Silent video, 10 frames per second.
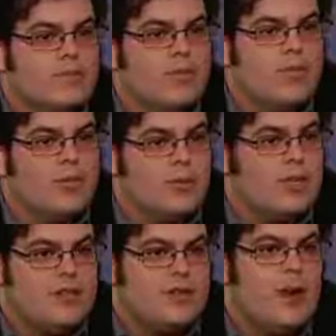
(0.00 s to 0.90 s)
It
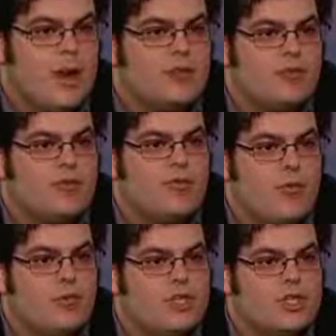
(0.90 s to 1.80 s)
really is an honor to
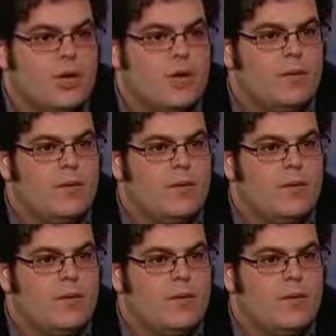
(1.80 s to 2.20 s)
perform this show.